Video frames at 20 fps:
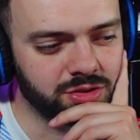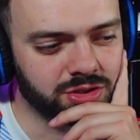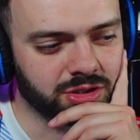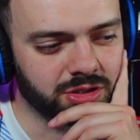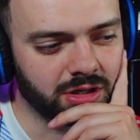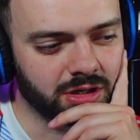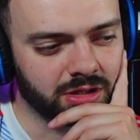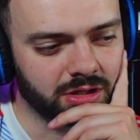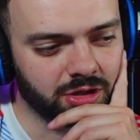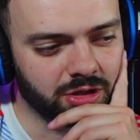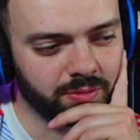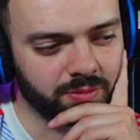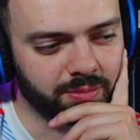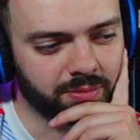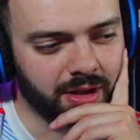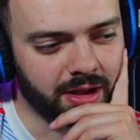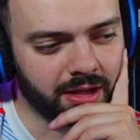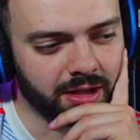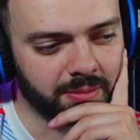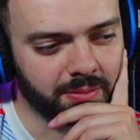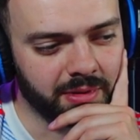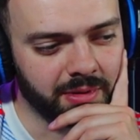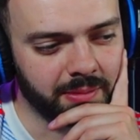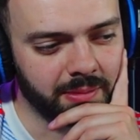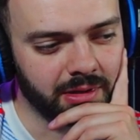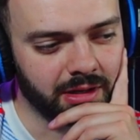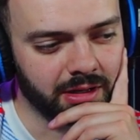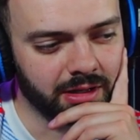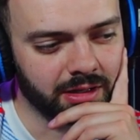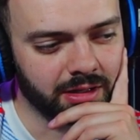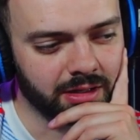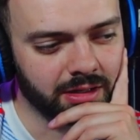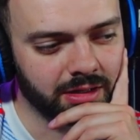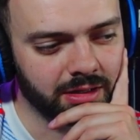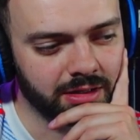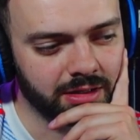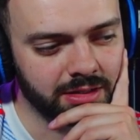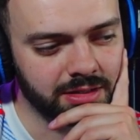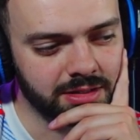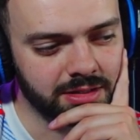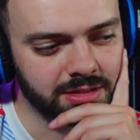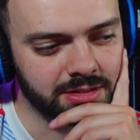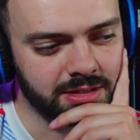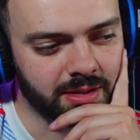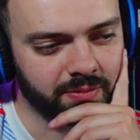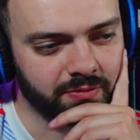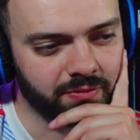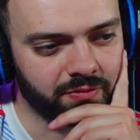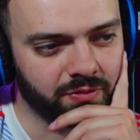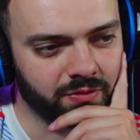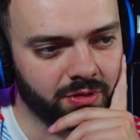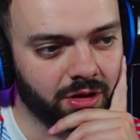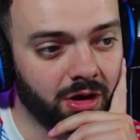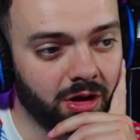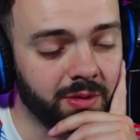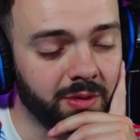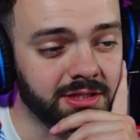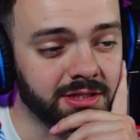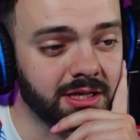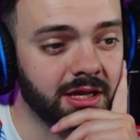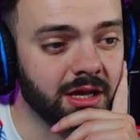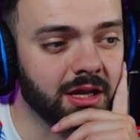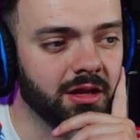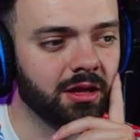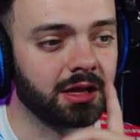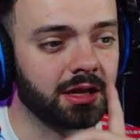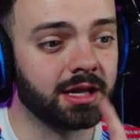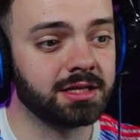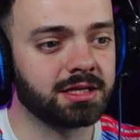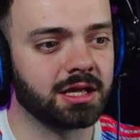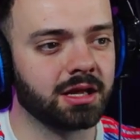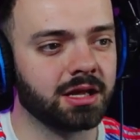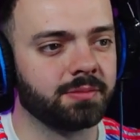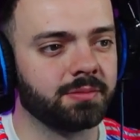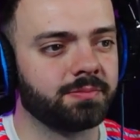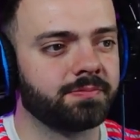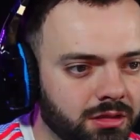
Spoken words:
gonna go back and maybe like set him free. Oh, he's here. He is here.